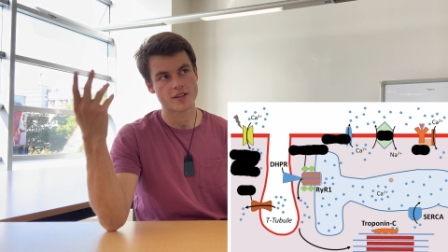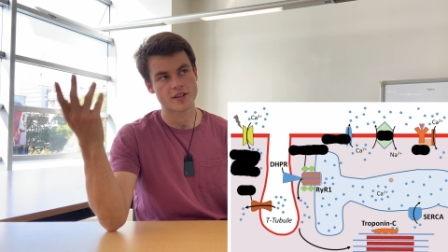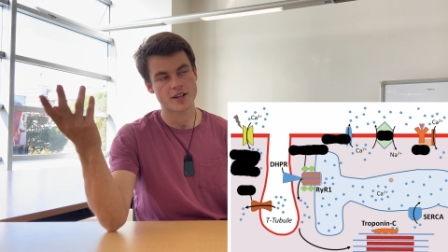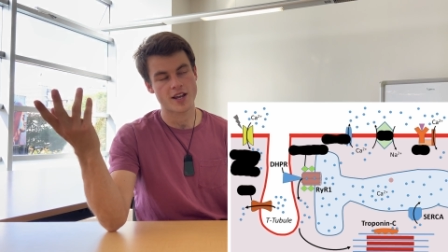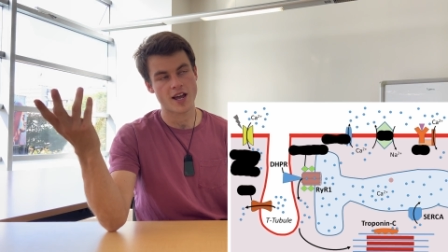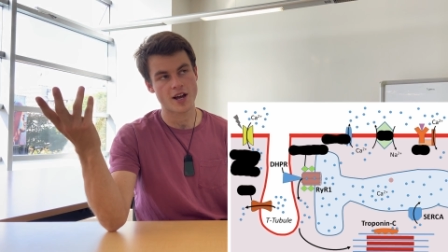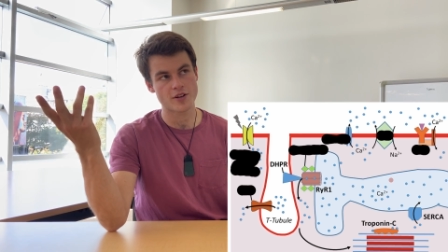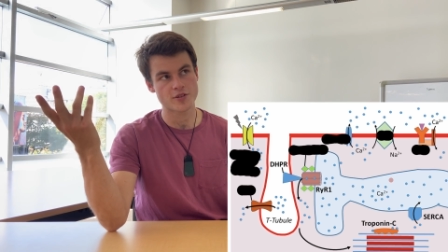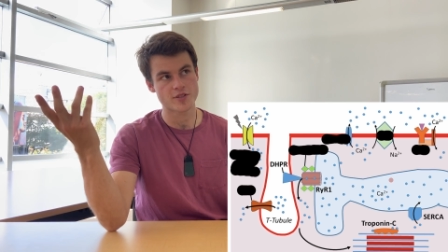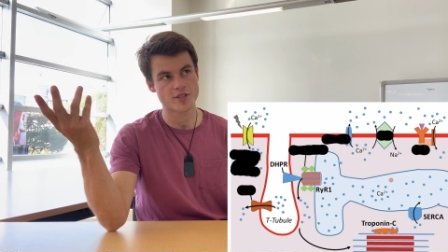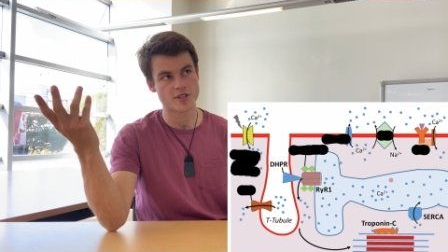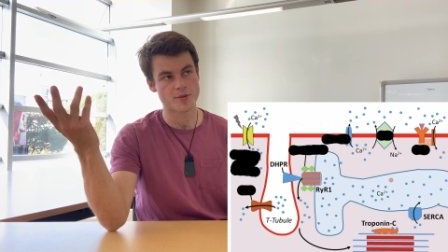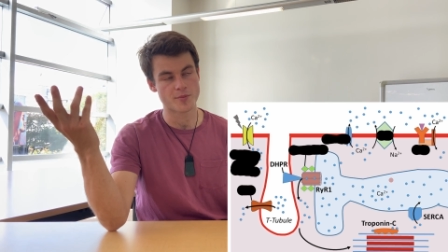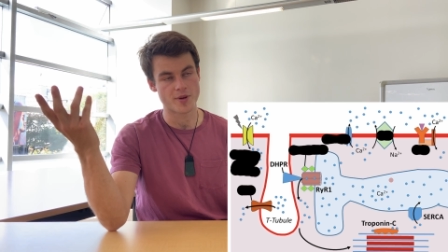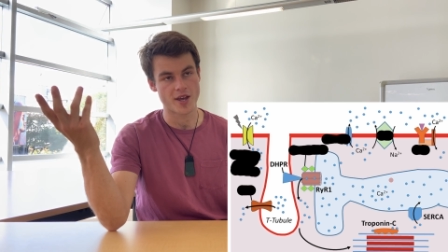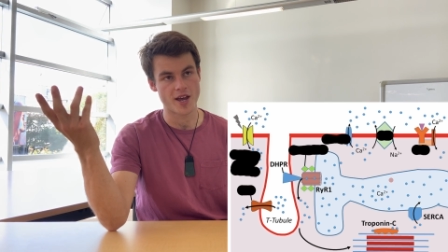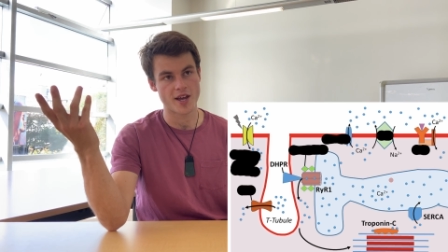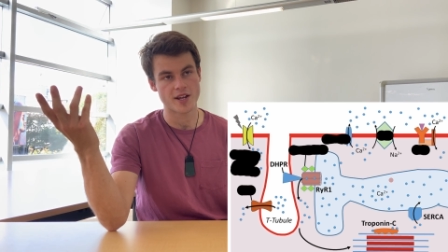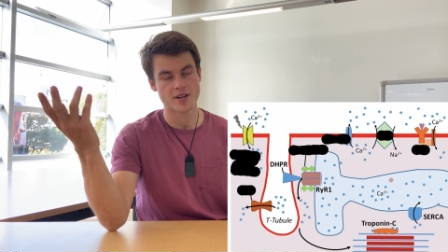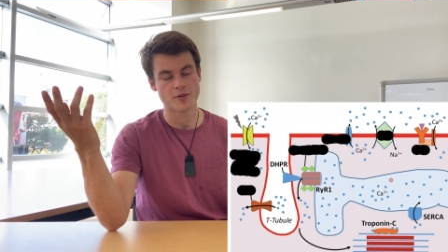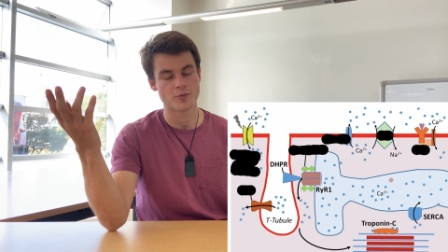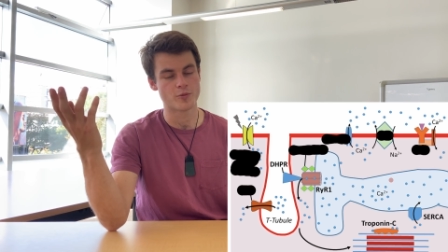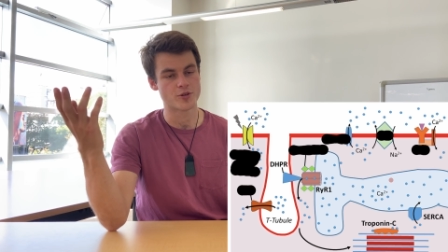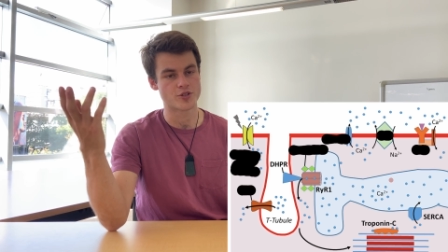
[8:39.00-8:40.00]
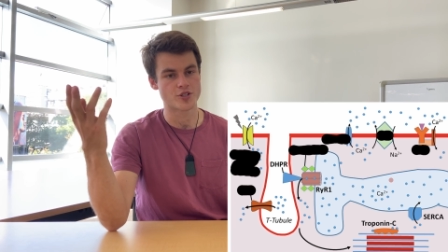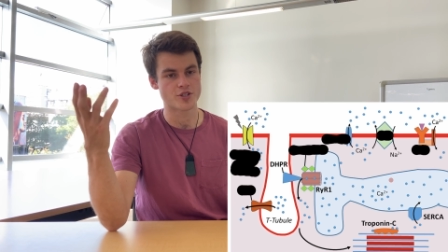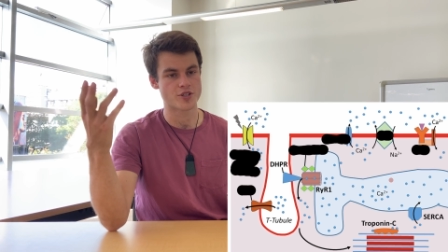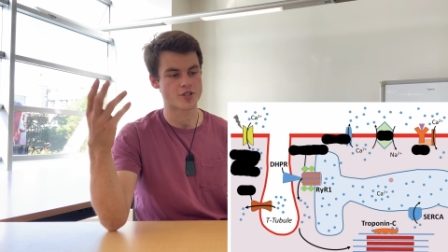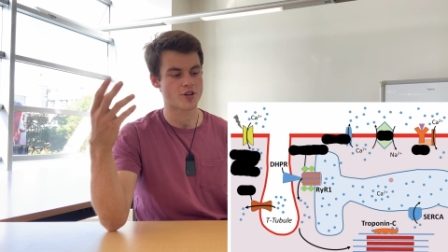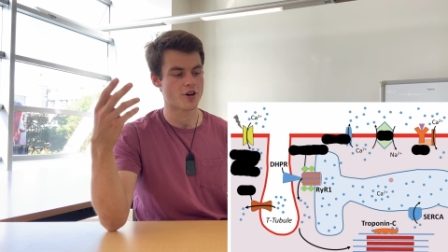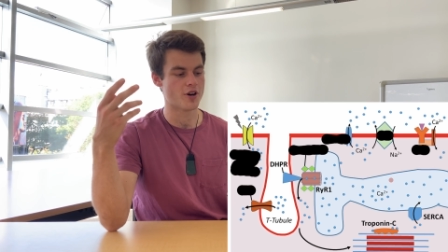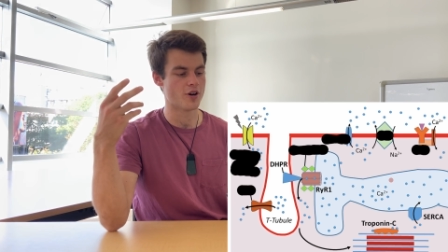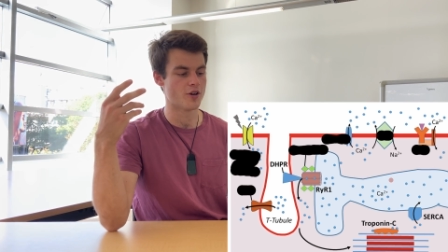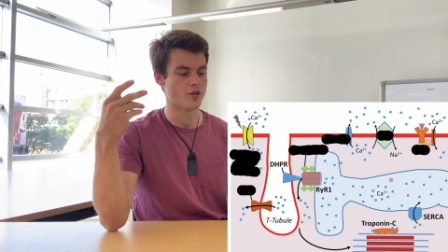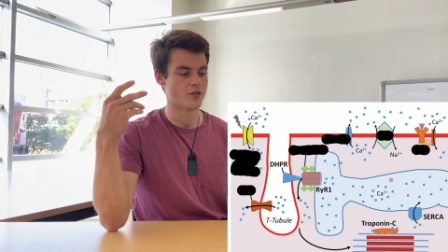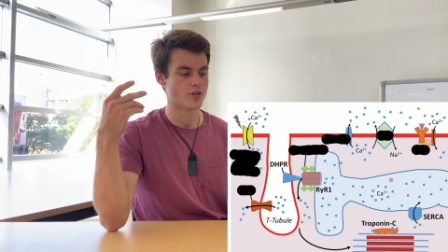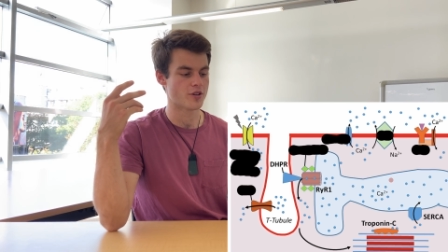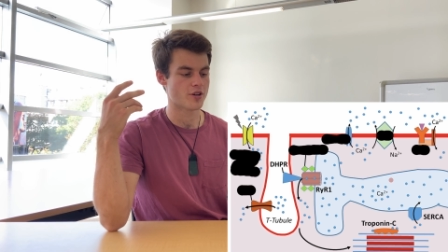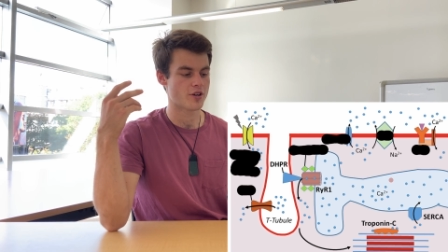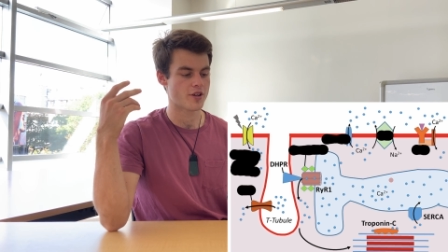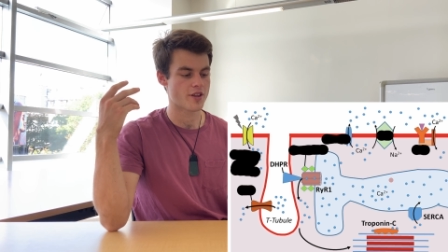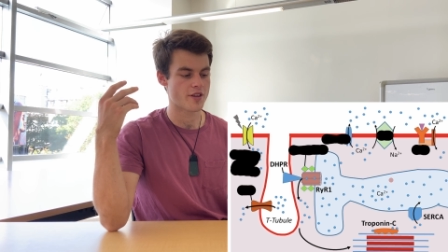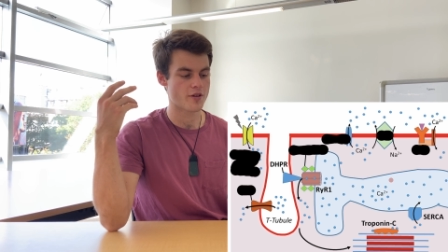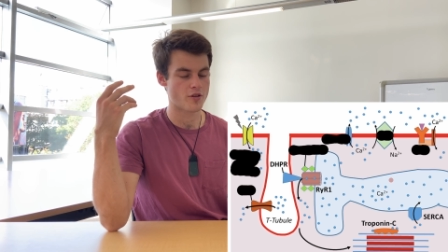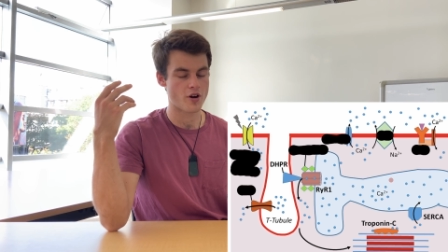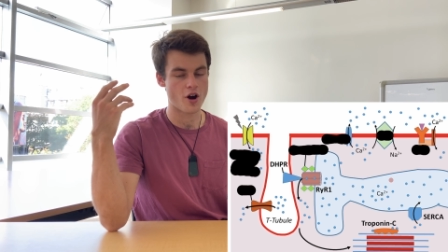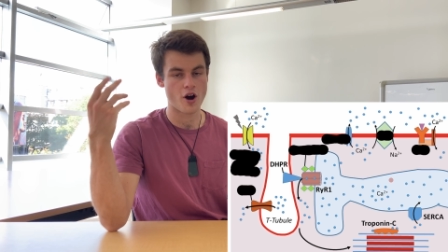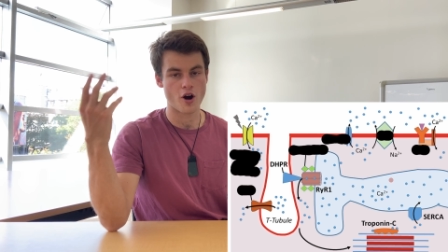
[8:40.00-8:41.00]
calcium gate, which is called
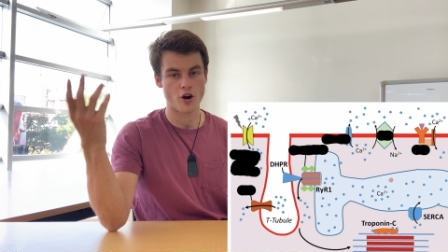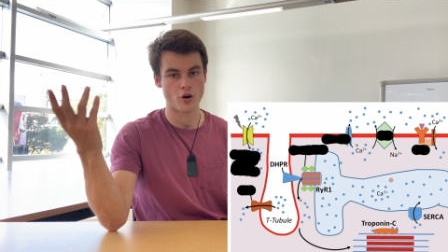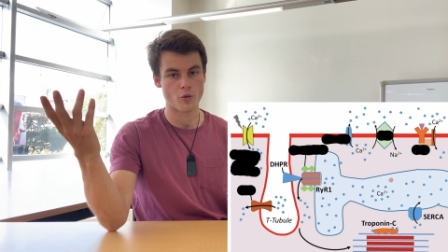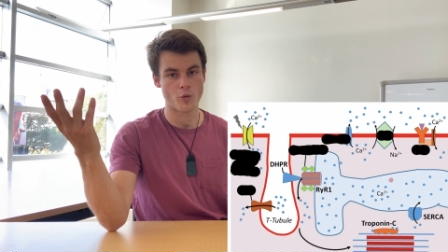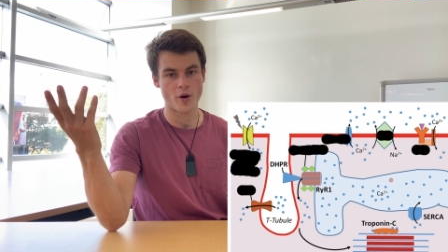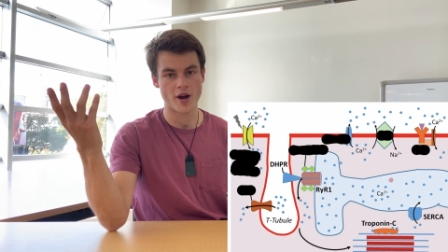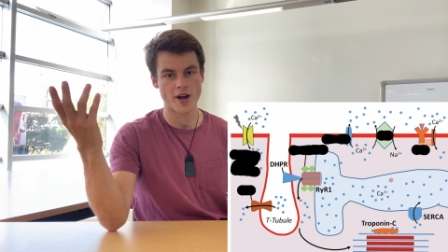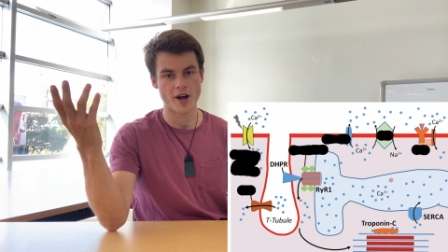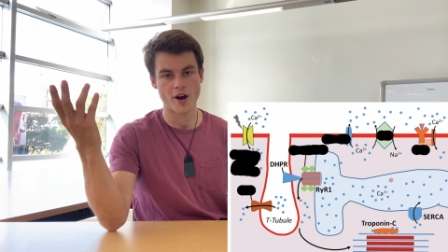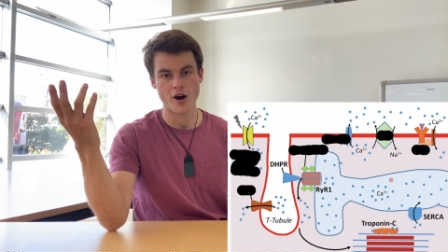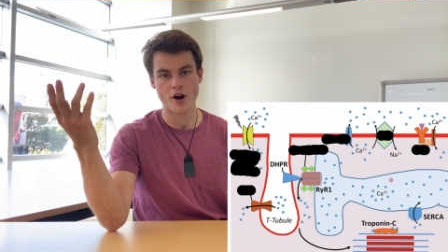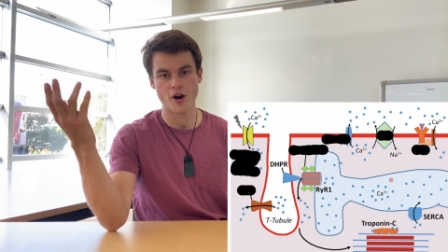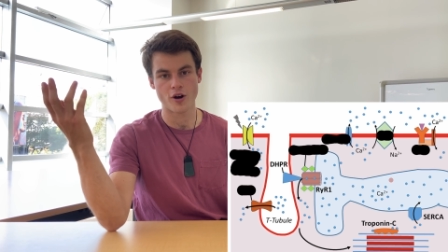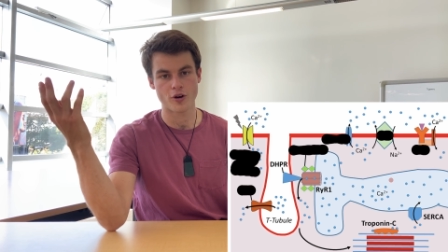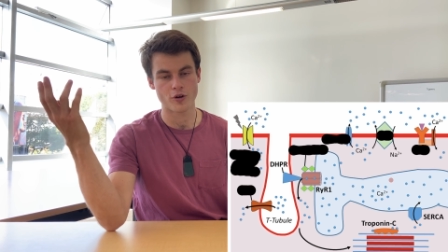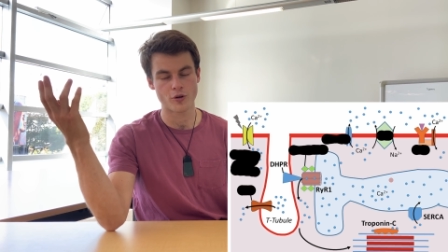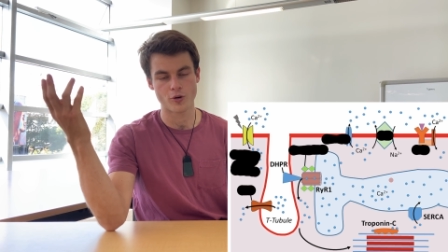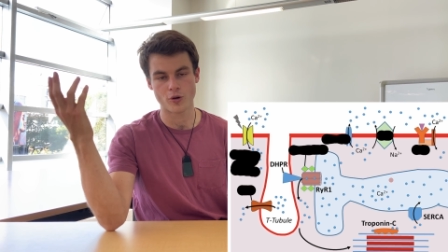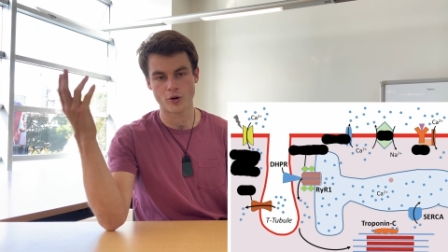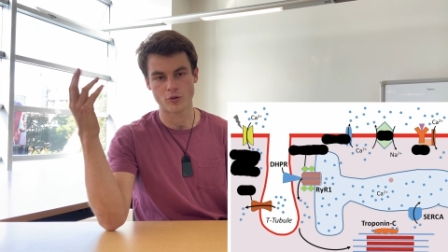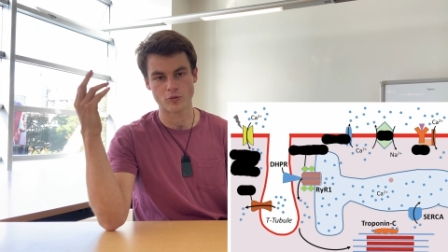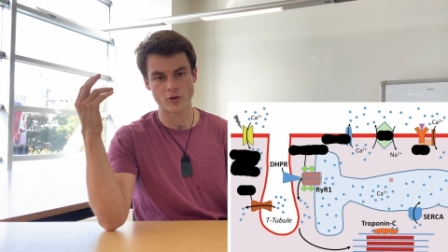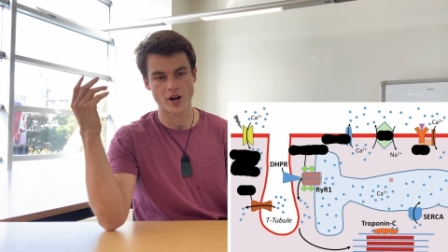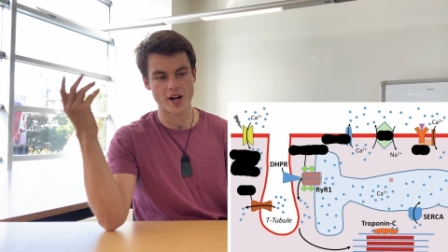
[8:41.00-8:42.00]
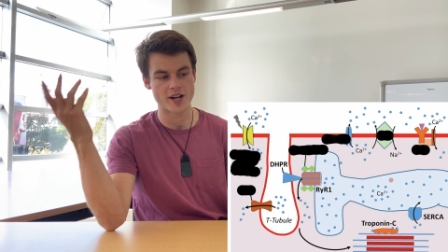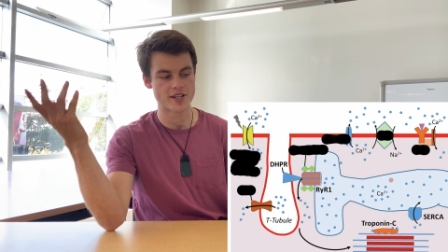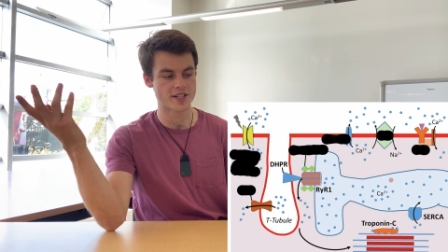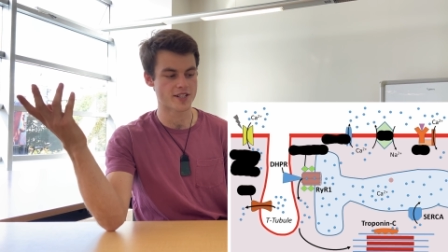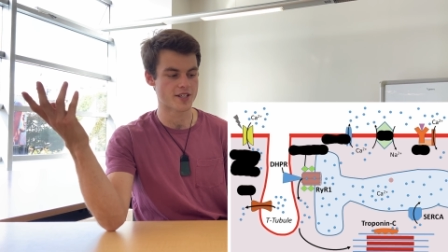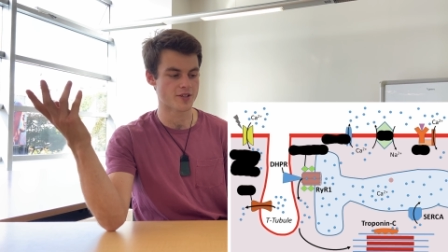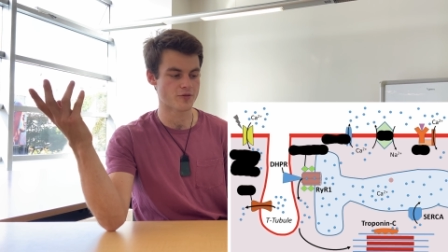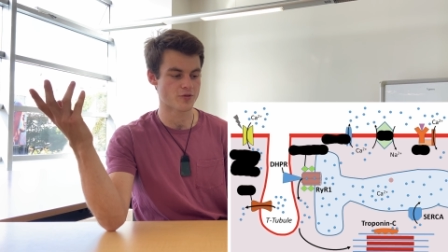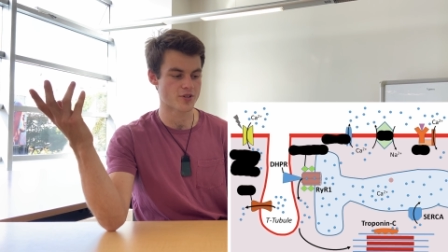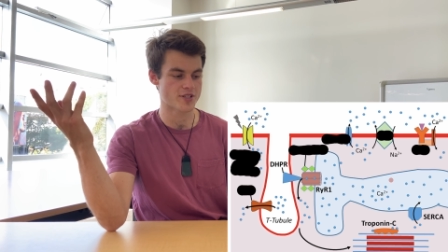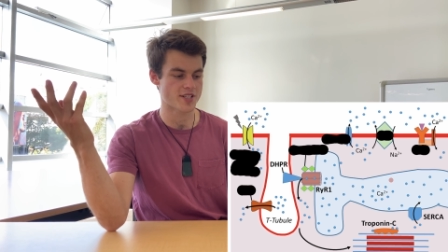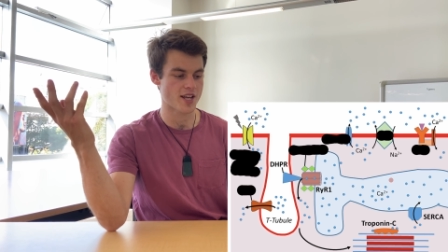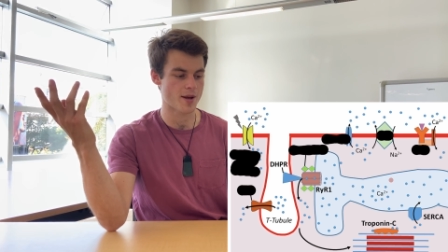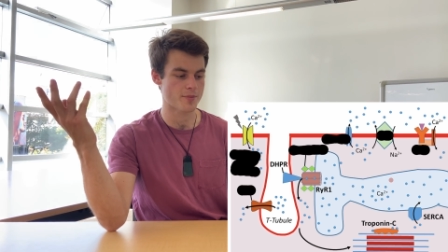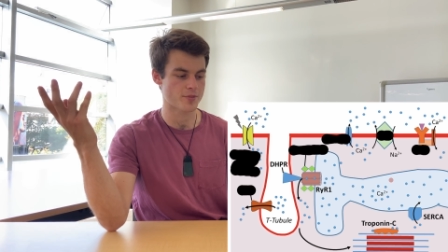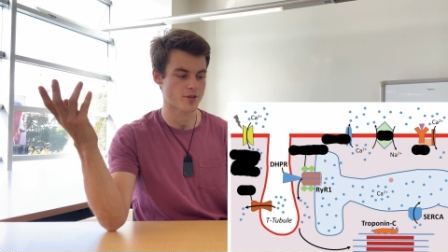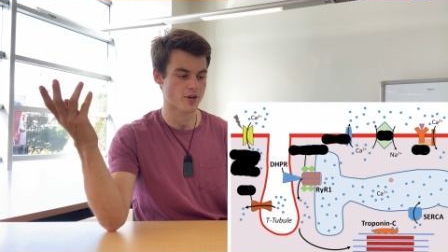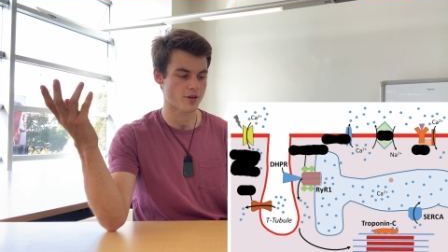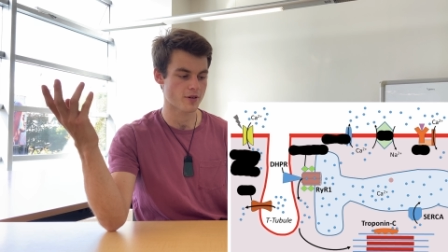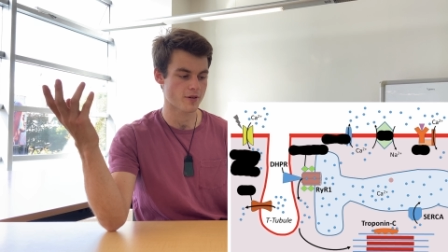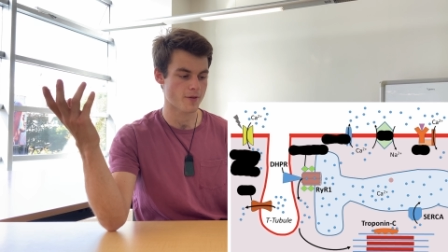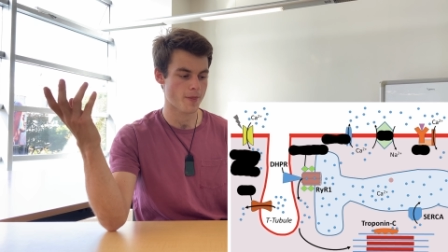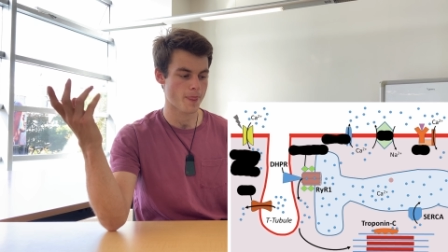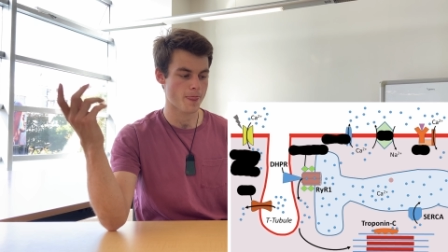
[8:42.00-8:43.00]
RYR or ryanodine
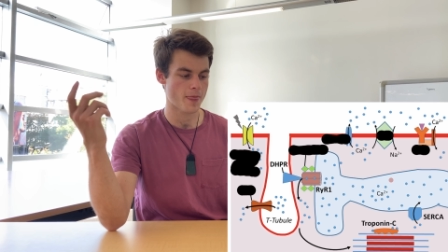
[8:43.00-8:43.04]
receptor.